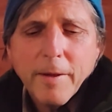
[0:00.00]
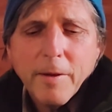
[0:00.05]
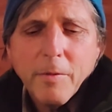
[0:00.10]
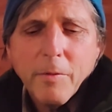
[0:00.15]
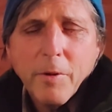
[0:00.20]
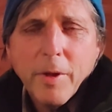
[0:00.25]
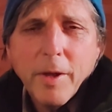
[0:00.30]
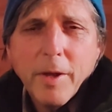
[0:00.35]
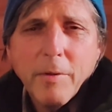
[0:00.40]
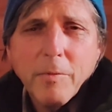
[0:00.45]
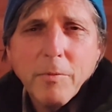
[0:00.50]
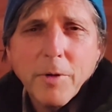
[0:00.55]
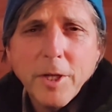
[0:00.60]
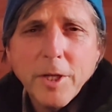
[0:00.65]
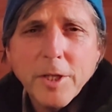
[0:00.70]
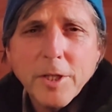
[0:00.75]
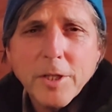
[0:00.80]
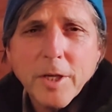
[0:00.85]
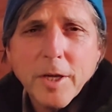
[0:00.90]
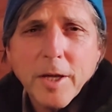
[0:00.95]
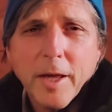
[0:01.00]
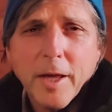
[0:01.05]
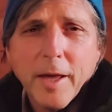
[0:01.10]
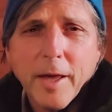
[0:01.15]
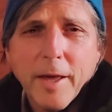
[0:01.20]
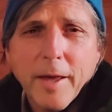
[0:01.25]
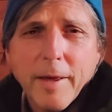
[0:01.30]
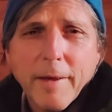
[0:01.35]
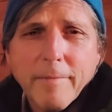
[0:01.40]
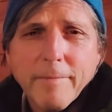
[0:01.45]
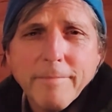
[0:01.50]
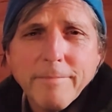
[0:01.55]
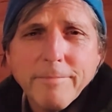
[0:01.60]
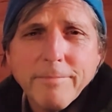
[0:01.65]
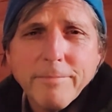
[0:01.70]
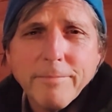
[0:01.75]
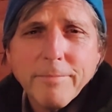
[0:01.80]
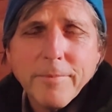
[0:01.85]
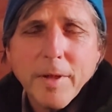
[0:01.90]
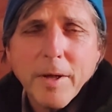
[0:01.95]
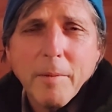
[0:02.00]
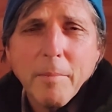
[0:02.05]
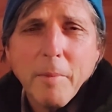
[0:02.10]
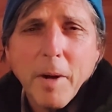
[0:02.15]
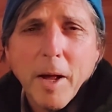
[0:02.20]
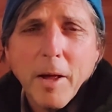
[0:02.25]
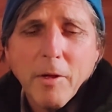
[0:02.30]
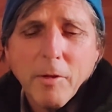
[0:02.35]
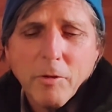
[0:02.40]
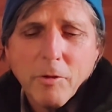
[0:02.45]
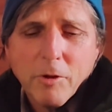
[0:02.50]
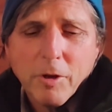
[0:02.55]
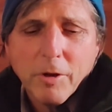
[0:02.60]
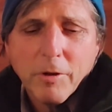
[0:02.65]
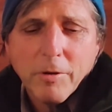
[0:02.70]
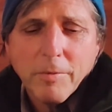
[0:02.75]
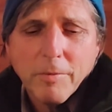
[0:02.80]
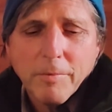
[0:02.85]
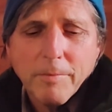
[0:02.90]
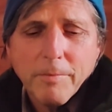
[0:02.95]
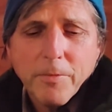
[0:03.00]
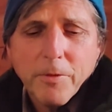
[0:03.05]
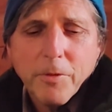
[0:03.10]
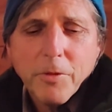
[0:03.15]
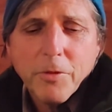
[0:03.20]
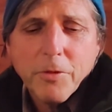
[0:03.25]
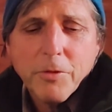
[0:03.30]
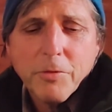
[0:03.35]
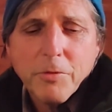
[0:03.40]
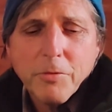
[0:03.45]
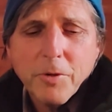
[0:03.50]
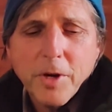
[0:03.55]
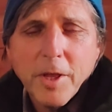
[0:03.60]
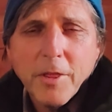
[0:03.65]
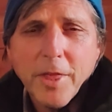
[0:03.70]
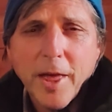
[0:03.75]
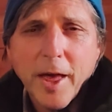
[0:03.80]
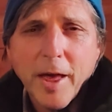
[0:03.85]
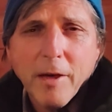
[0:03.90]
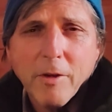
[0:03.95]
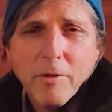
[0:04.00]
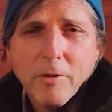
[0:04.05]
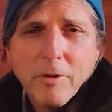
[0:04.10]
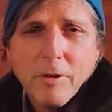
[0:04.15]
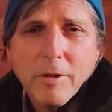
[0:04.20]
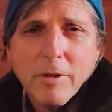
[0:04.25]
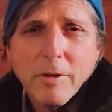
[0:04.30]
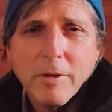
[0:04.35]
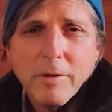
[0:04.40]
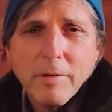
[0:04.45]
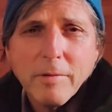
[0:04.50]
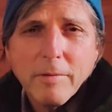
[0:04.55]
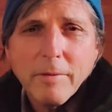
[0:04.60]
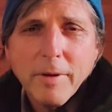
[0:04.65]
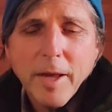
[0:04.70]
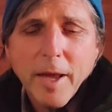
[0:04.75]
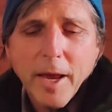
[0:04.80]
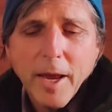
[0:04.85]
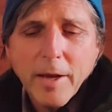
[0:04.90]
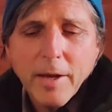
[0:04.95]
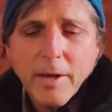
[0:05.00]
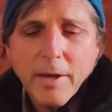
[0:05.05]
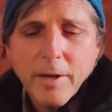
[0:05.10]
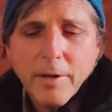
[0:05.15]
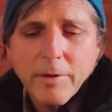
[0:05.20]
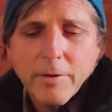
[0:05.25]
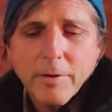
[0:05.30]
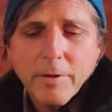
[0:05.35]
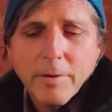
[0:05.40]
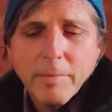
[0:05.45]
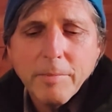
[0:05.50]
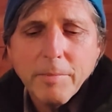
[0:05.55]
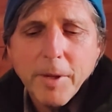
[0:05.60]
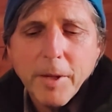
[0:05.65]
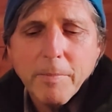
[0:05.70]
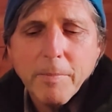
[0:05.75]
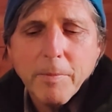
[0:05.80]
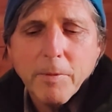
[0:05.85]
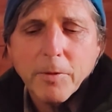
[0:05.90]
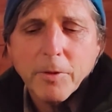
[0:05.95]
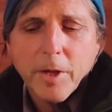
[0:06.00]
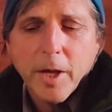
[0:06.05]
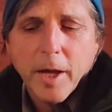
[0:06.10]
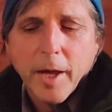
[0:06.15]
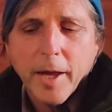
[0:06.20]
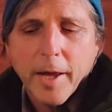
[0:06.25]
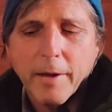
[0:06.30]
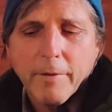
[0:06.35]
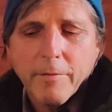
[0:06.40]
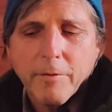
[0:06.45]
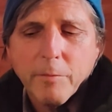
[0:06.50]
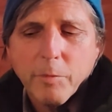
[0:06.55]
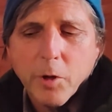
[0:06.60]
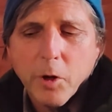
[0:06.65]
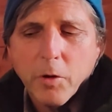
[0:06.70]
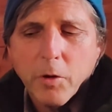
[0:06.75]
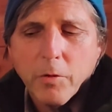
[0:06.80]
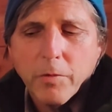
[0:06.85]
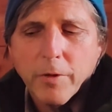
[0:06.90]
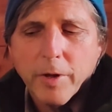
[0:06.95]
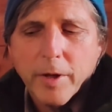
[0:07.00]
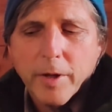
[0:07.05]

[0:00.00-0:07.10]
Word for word: we reached a, a milestone 3,800 people died from COVID